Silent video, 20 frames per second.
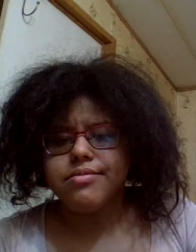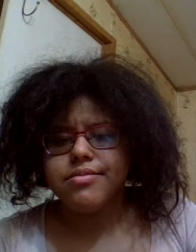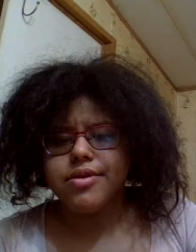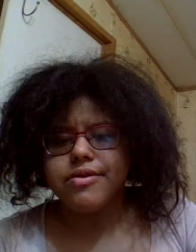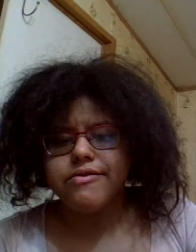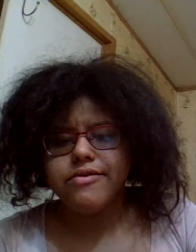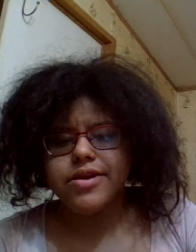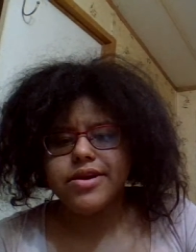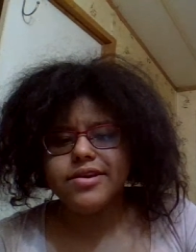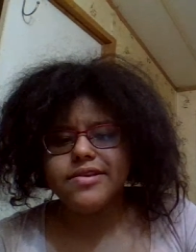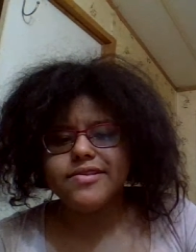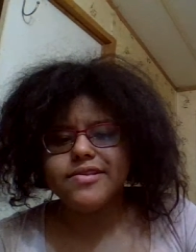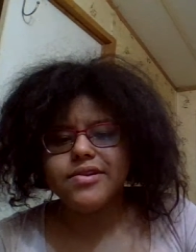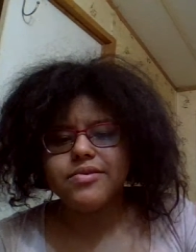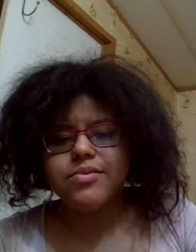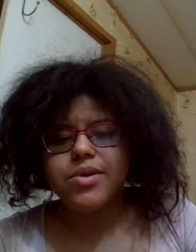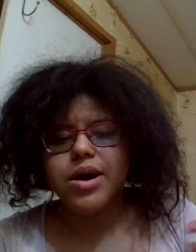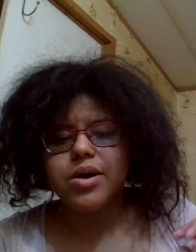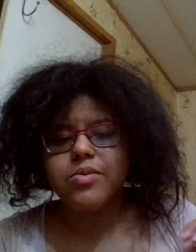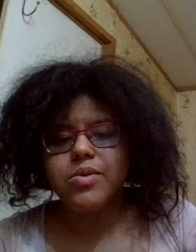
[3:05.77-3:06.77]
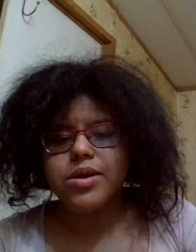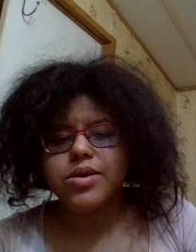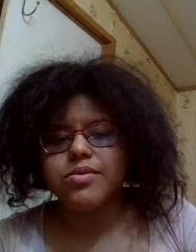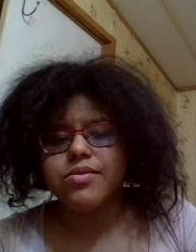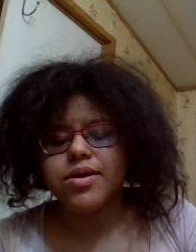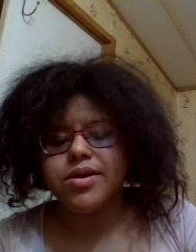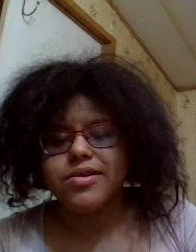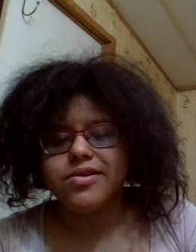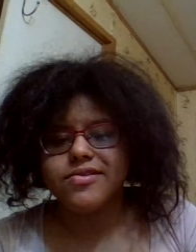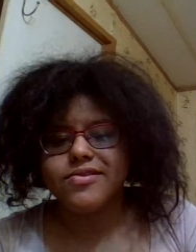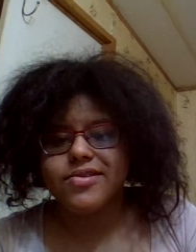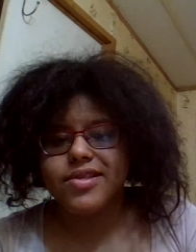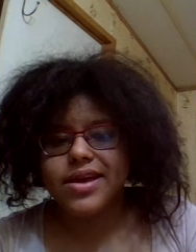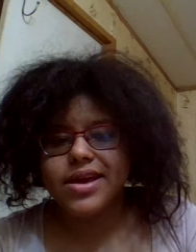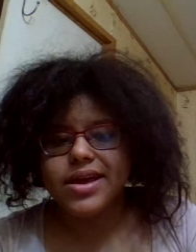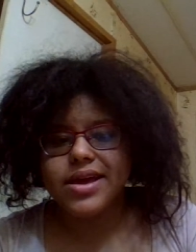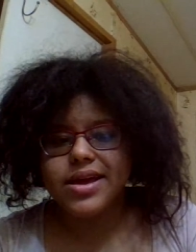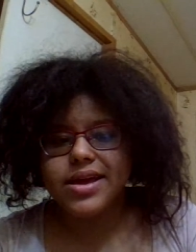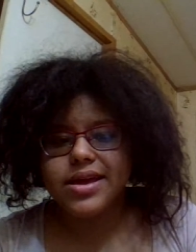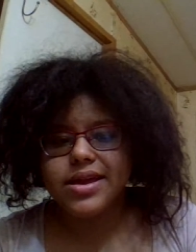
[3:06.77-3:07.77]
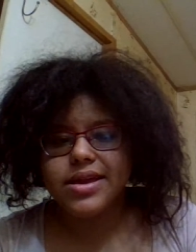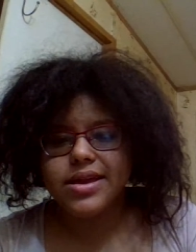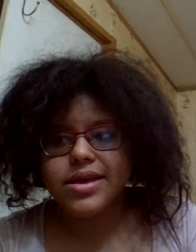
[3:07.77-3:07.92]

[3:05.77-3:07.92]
the reason why we don't understand